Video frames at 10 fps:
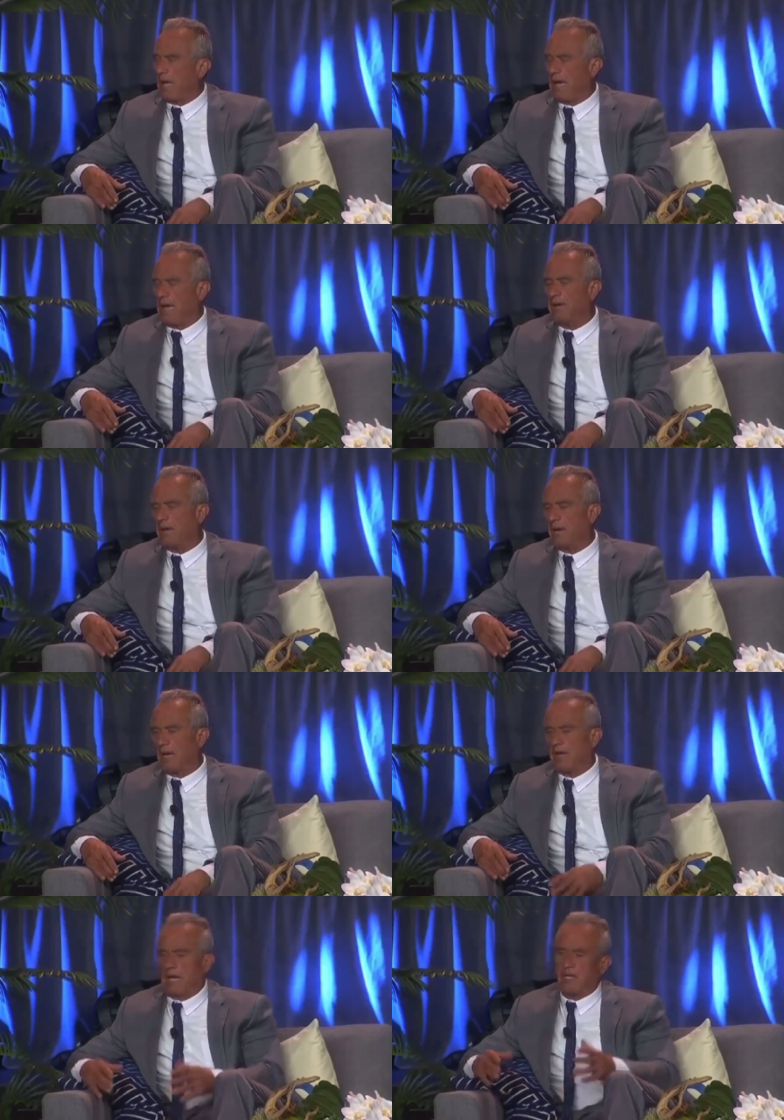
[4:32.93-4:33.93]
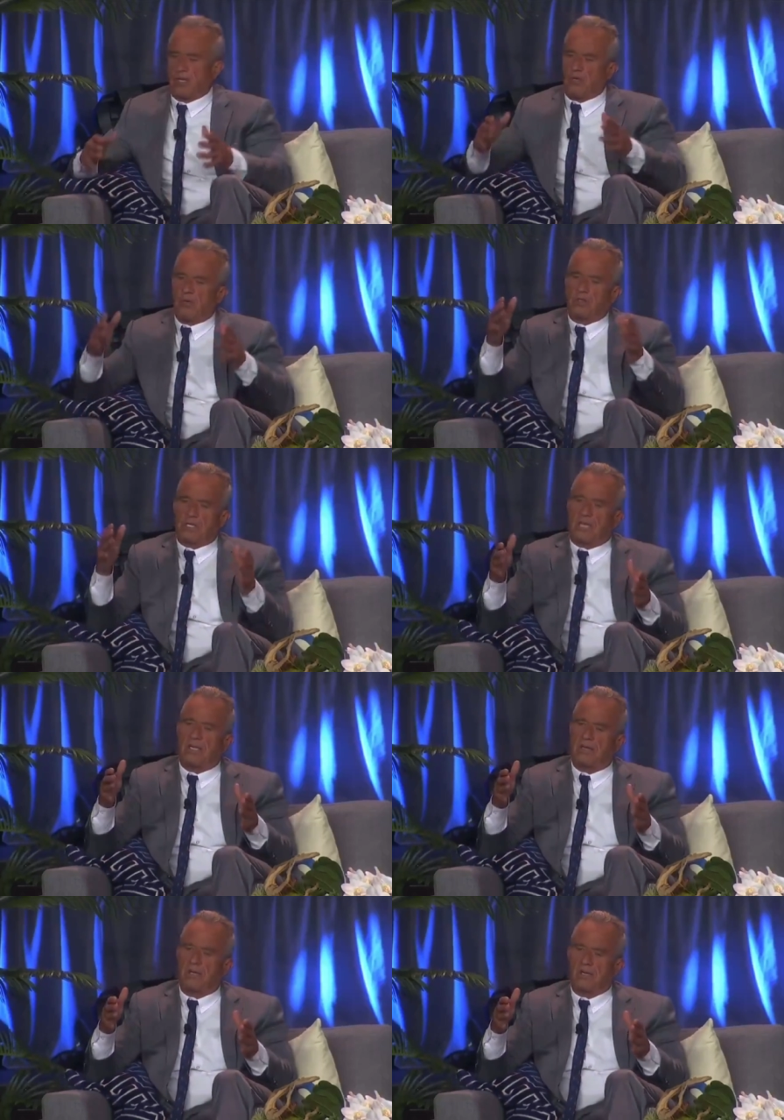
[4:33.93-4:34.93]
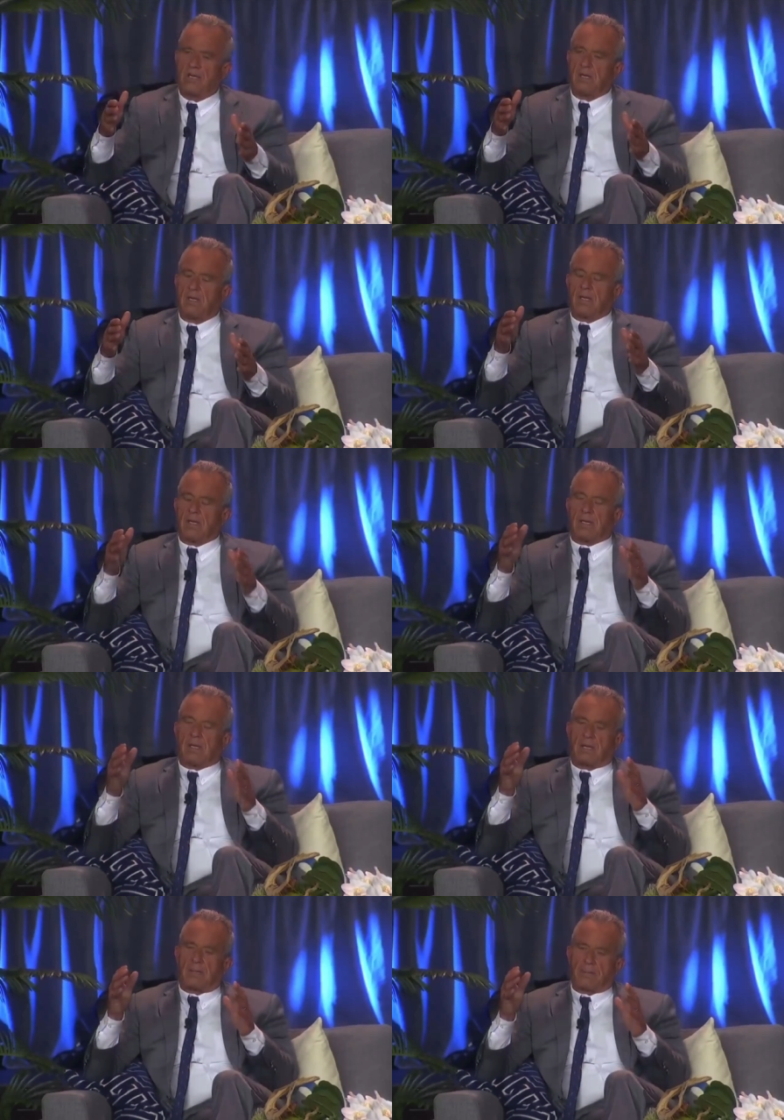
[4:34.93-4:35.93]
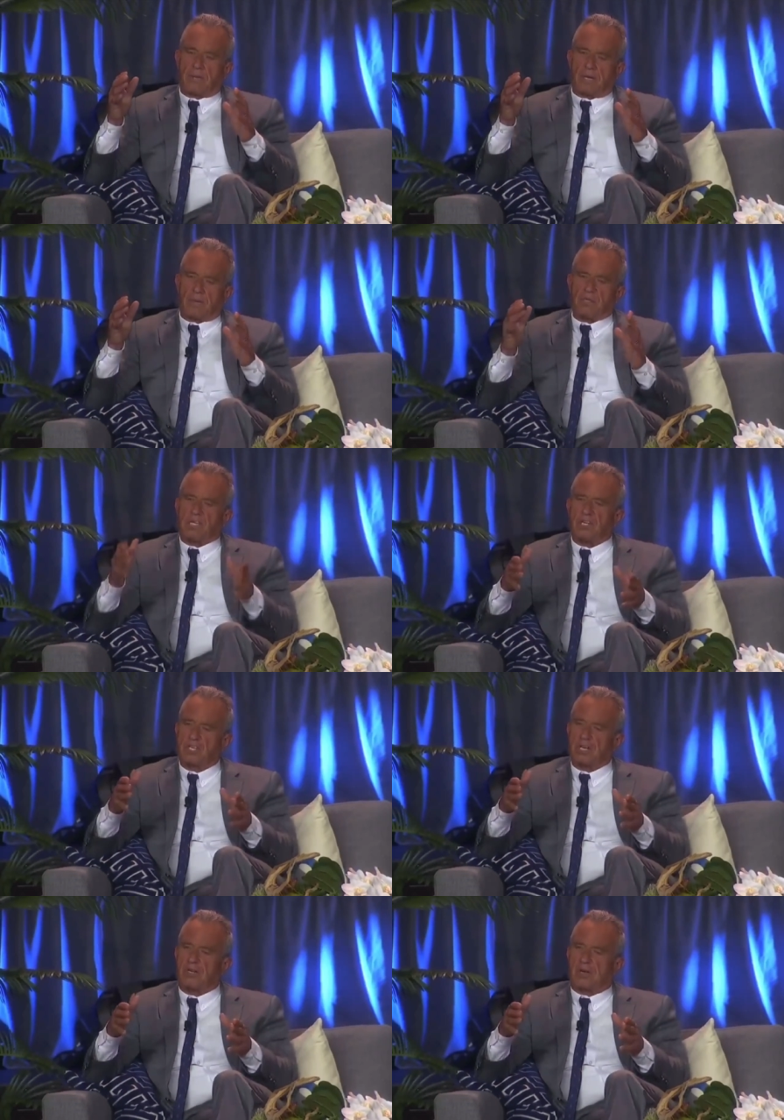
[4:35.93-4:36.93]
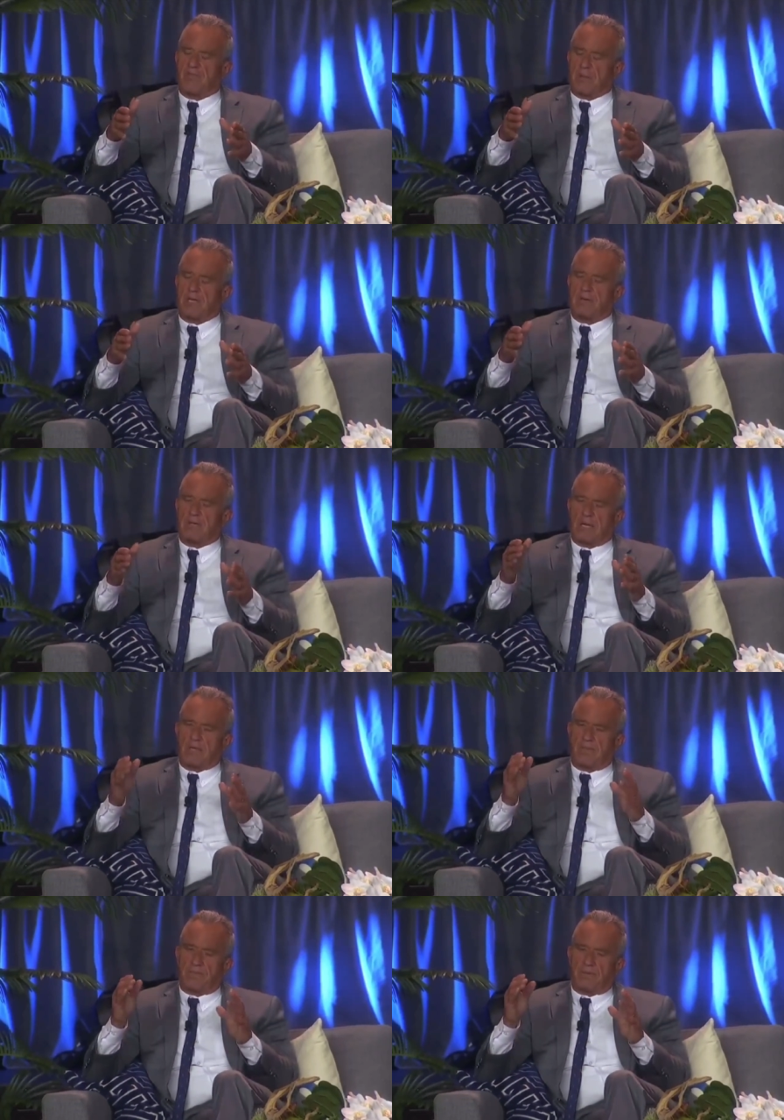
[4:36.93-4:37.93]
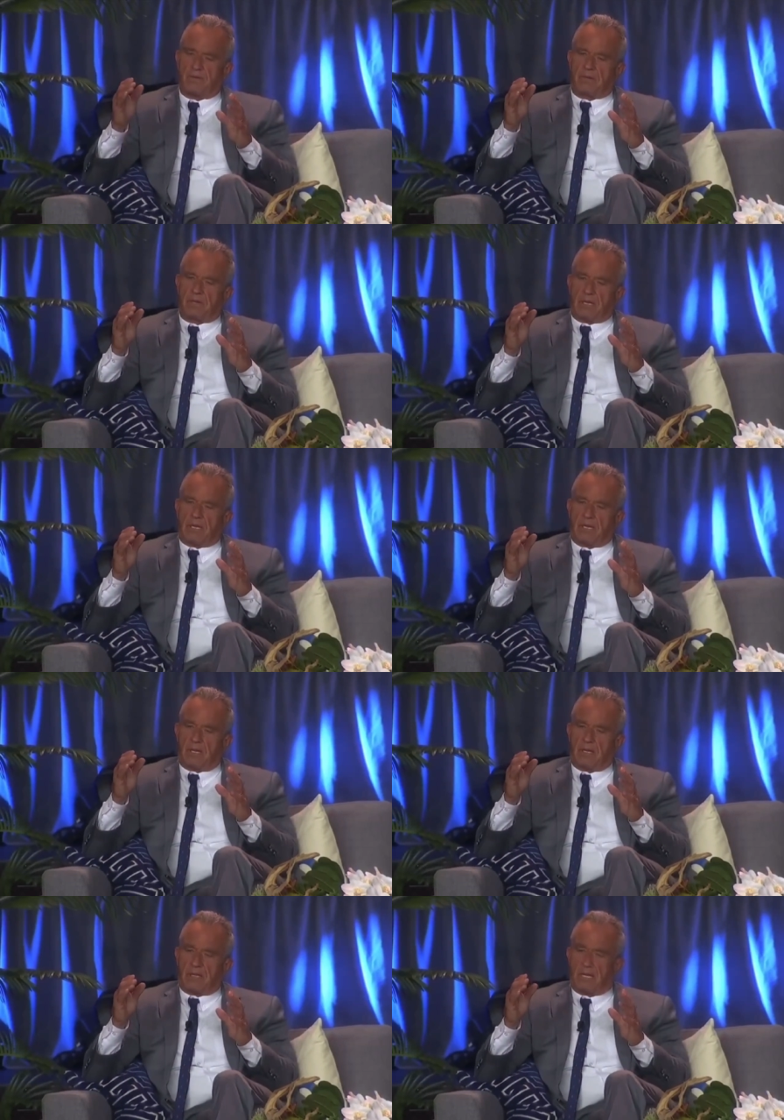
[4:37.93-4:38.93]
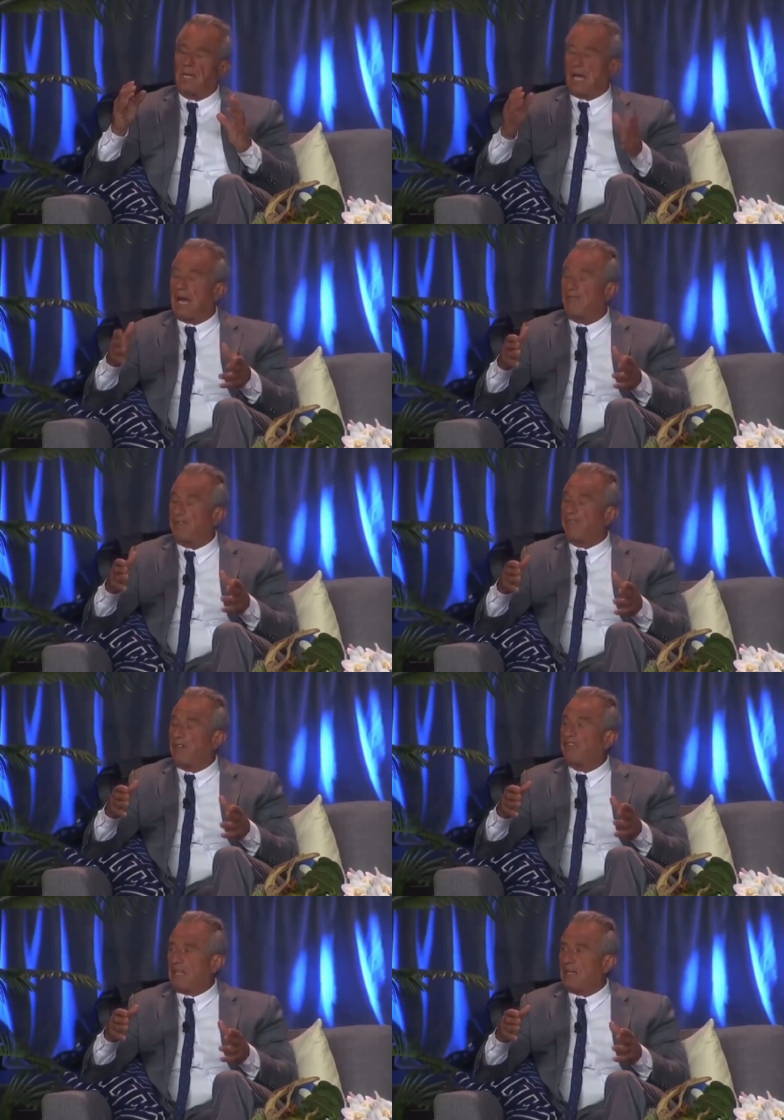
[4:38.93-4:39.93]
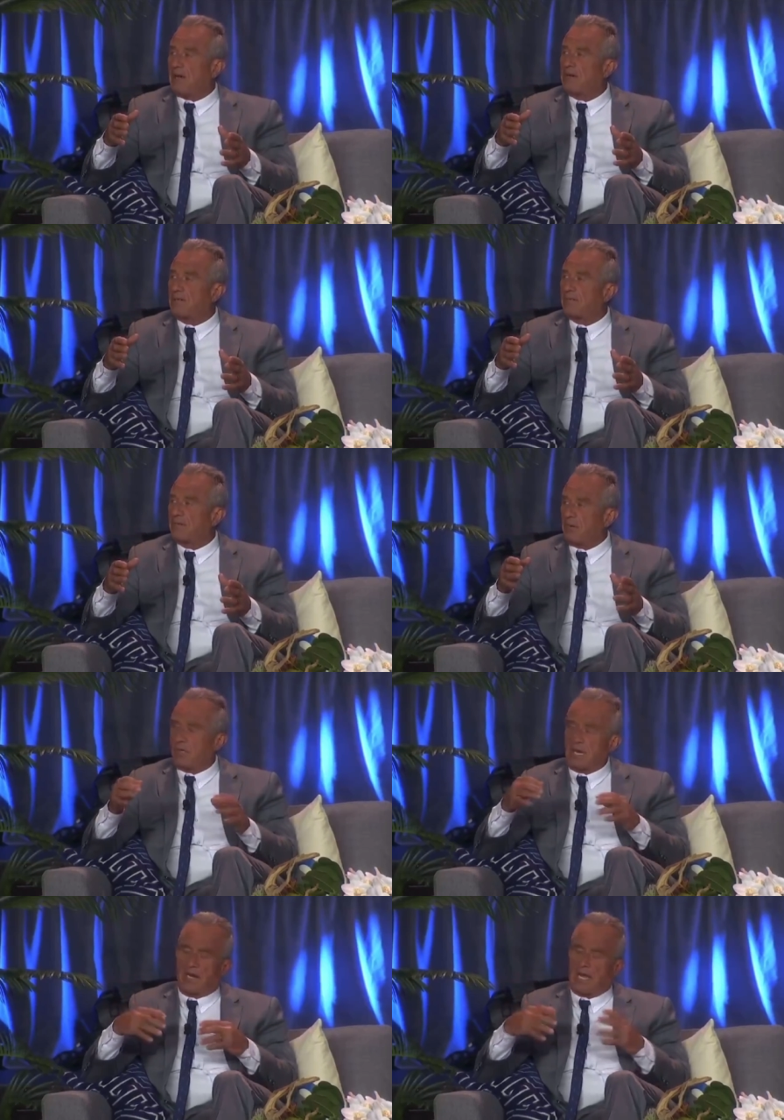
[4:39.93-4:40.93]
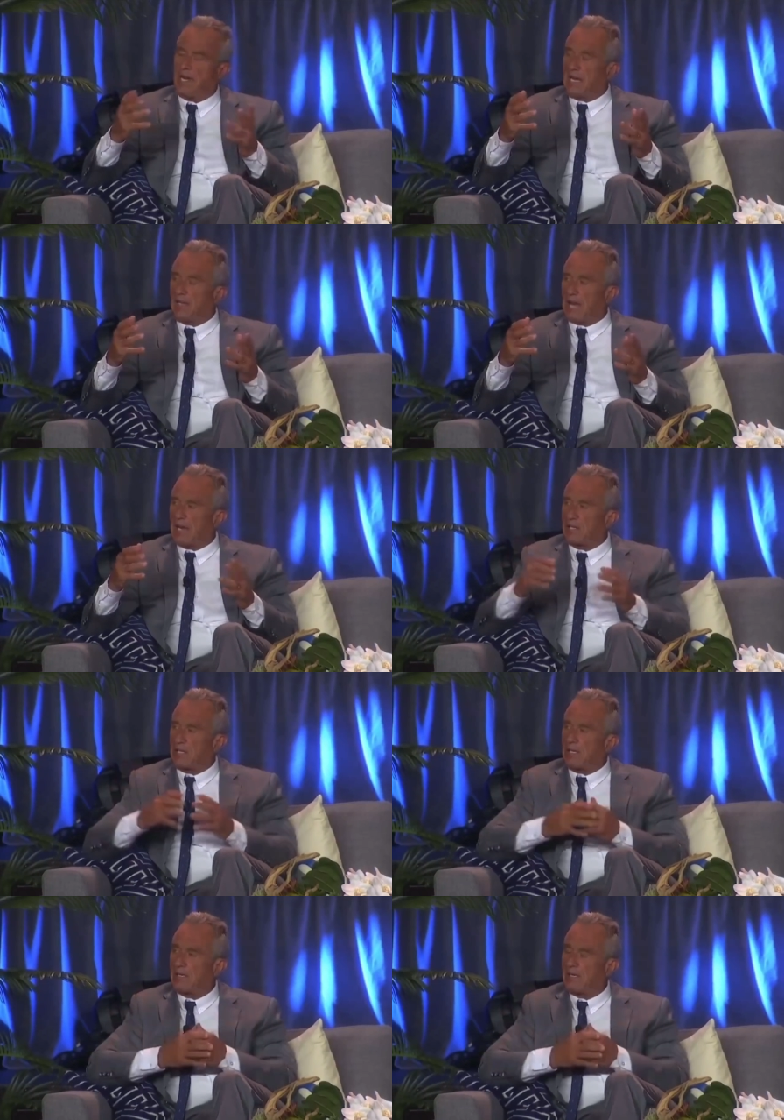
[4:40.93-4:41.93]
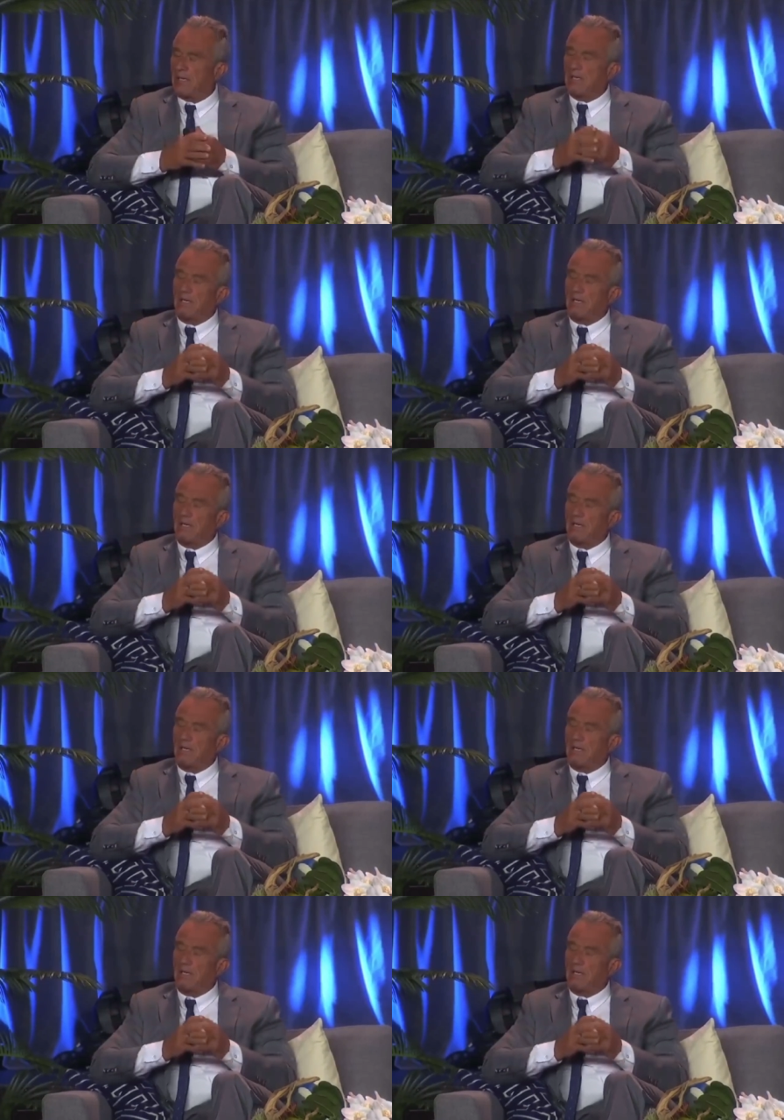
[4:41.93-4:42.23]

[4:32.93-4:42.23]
And using a position in government that he had for 50 years without any election,